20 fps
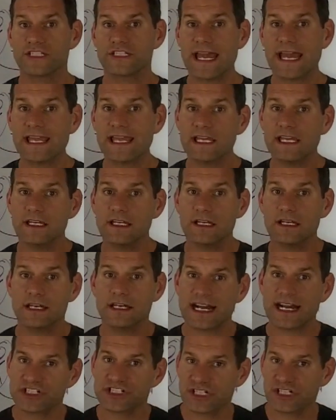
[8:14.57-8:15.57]
taking
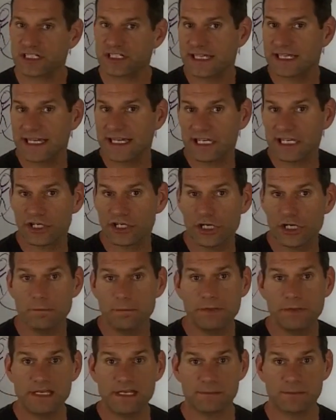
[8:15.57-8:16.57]
not just getting
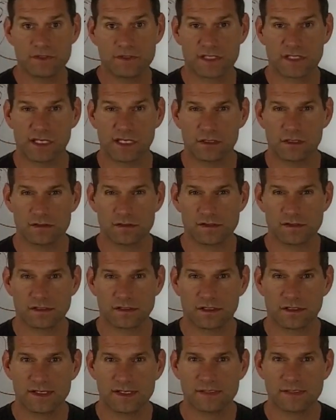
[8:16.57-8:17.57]
good people
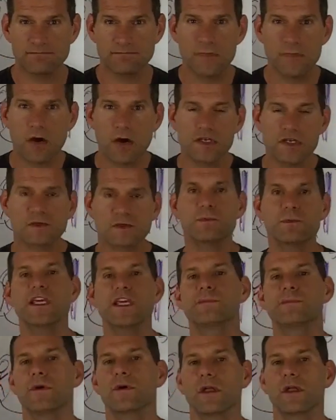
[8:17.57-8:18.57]
skills, because most
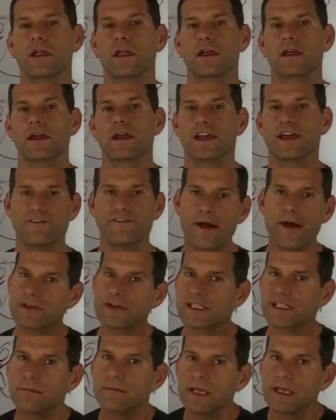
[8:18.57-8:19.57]
people, if I
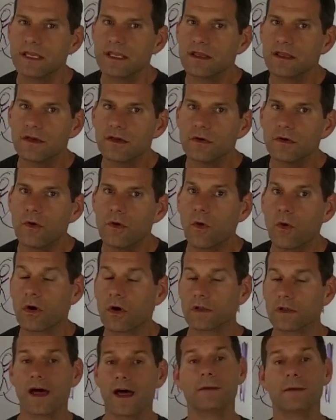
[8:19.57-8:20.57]
was to meet you
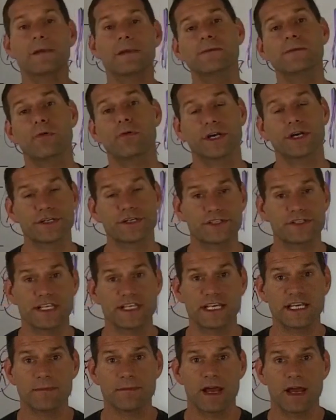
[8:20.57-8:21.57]
or a lot of people on your
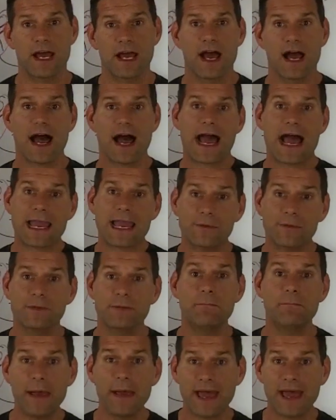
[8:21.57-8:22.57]
team, I
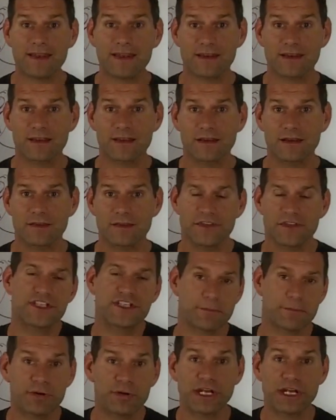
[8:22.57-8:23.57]
would bet that
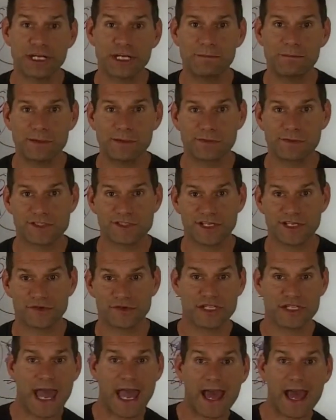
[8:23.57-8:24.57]
you have pretty good people
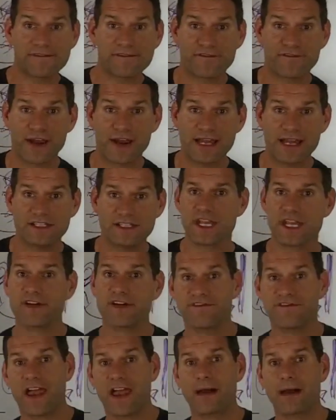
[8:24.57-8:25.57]
skills. You have friends, you
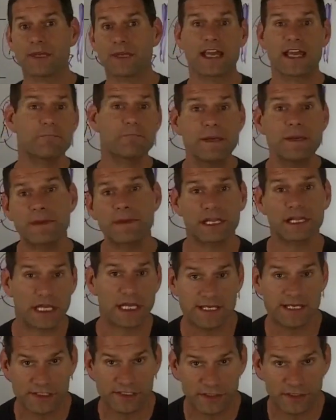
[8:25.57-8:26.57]
have family, you have people that
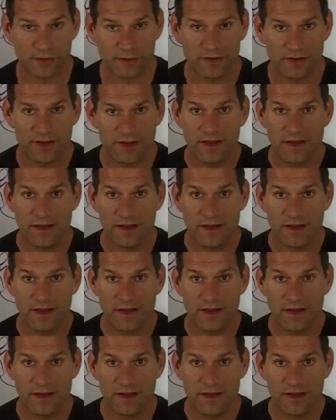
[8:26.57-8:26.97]
like you.